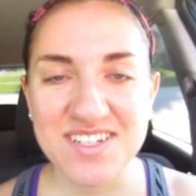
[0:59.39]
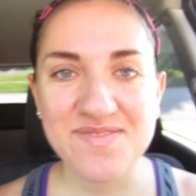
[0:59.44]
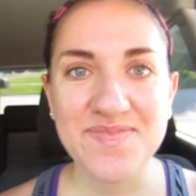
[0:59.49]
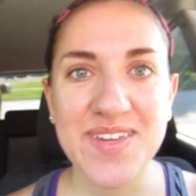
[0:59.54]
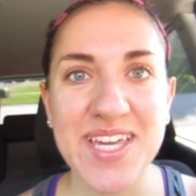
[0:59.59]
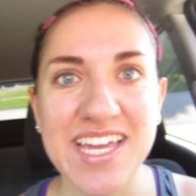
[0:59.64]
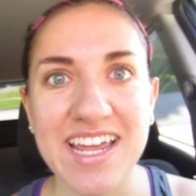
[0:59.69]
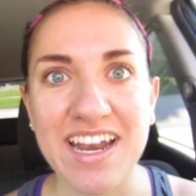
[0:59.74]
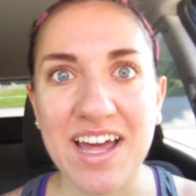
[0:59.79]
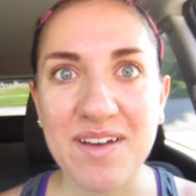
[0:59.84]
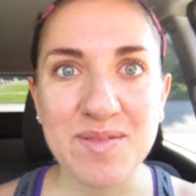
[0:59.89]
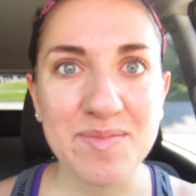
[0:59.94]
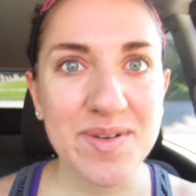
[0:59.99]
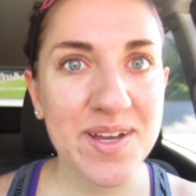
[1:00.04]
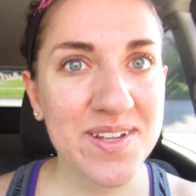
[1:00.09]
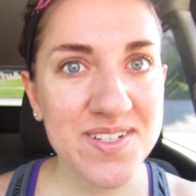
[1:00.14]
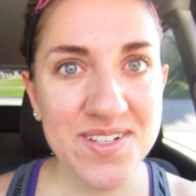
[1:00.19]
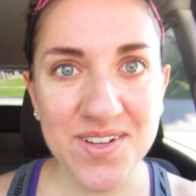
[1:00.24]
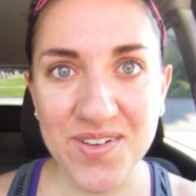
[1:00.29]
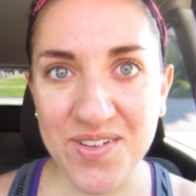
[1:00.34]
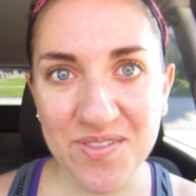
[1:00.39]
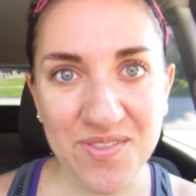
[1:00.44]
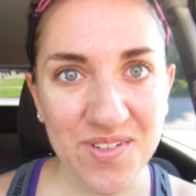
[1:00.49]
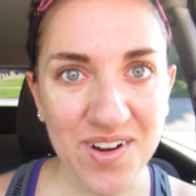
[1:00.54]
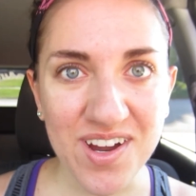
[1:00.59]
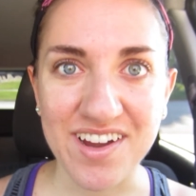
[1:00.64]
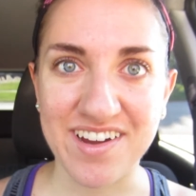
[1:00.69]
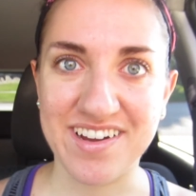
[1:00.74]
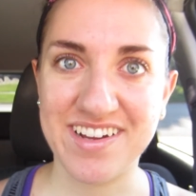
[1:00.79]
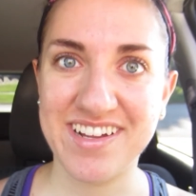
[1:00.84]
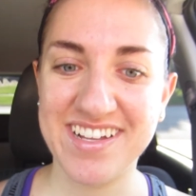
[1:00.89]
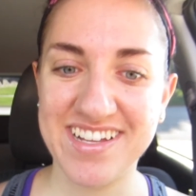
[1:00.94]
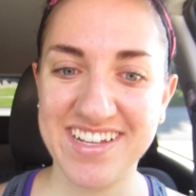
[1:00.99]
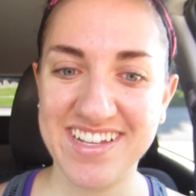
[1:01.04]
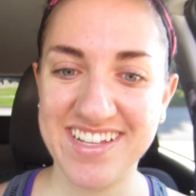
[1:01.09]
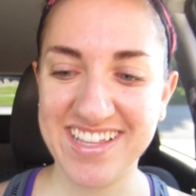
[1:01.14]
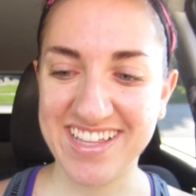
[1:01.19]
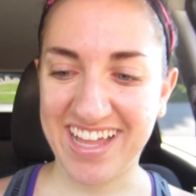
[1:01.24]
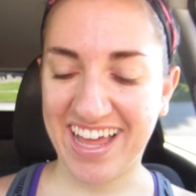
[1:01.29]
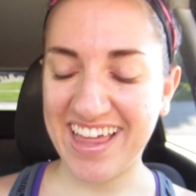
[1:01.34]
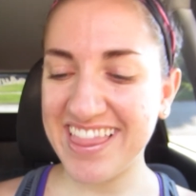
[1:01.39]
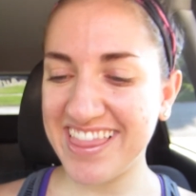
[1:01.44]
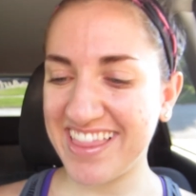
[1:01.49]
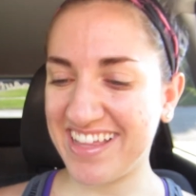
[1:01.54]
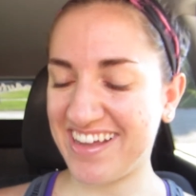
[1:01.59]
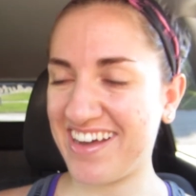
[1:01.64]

to me, and I'm about to go to work. I, oh,